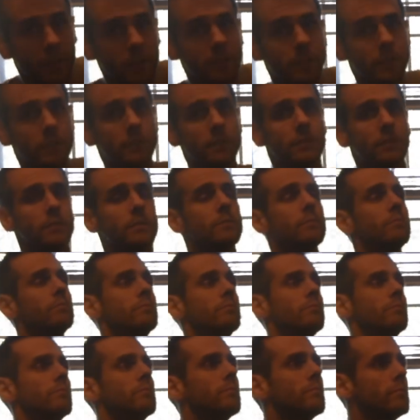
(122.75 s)
Just
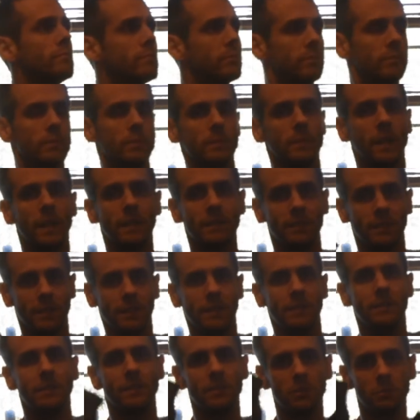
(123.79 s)
nice and
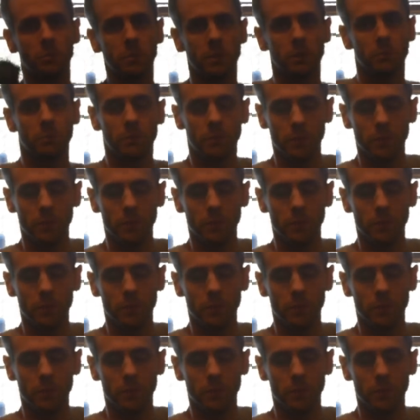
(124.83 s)
easy, just put them